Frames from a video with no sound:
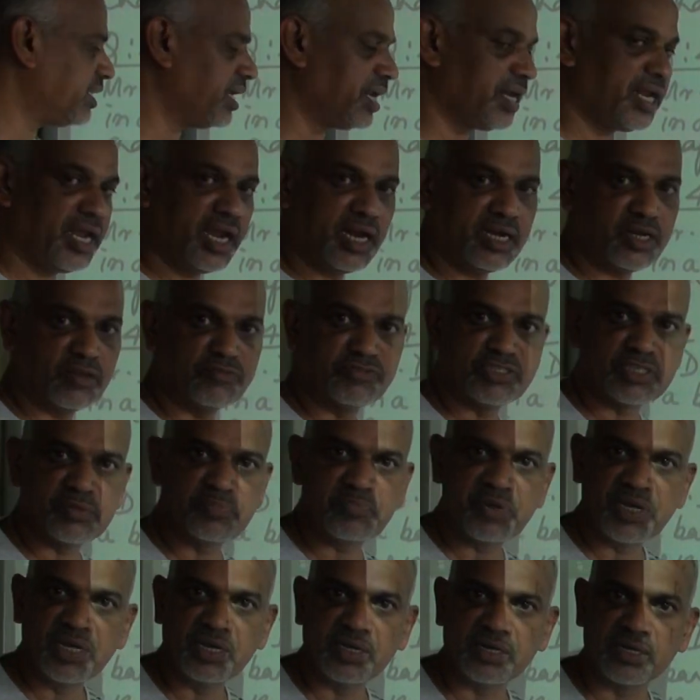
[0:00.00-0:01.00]
the rate of
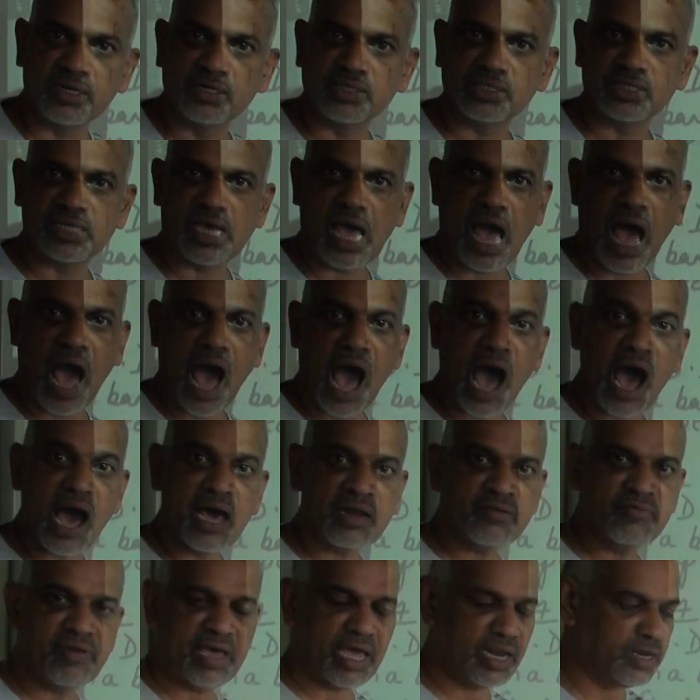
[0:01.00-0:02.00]
simple interest.
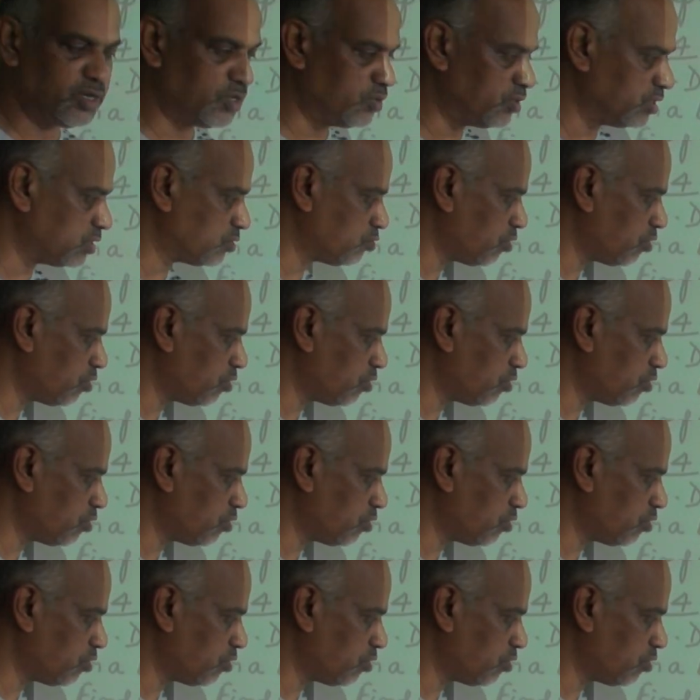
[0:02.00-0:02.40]
R value is